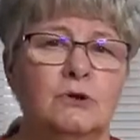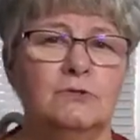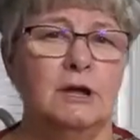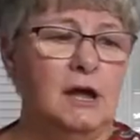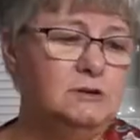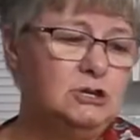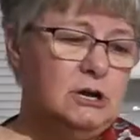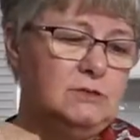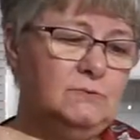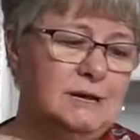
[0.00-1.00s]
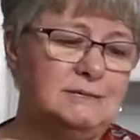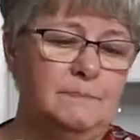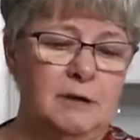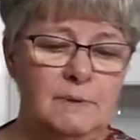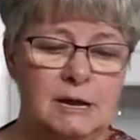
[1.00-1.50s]
good thing I checked the
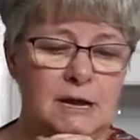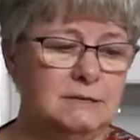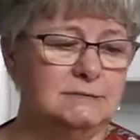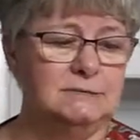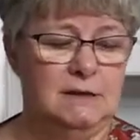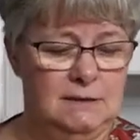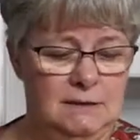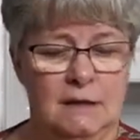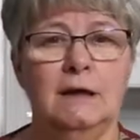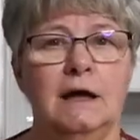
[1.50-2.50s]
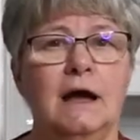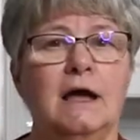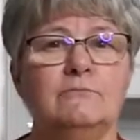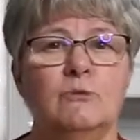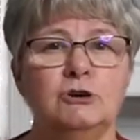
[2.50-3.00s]
recipe because I
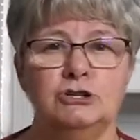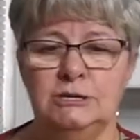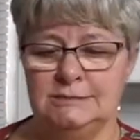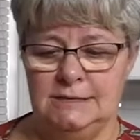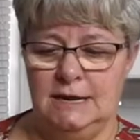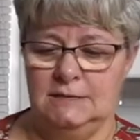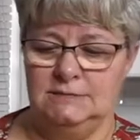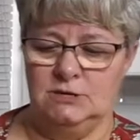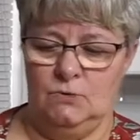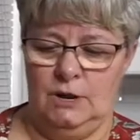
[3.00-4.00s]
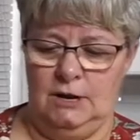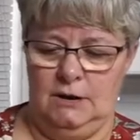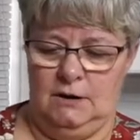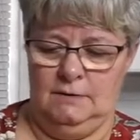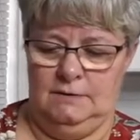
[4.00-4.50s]
have more cheese that has to go in
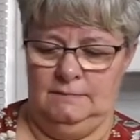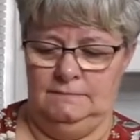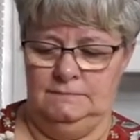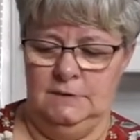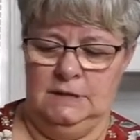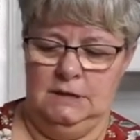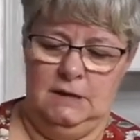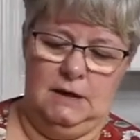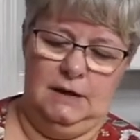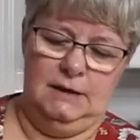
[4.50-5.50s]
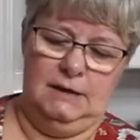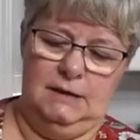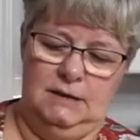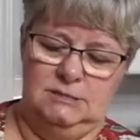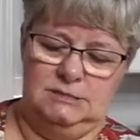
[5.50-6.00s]
here. I
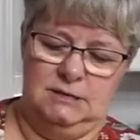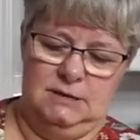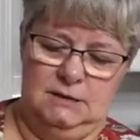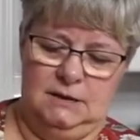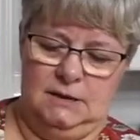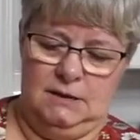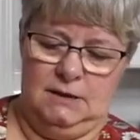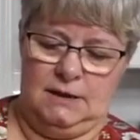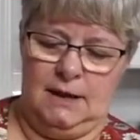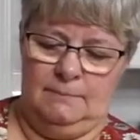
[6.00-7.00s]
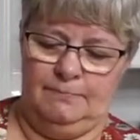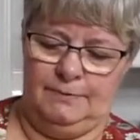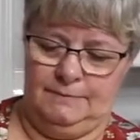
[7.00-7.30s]
need a cup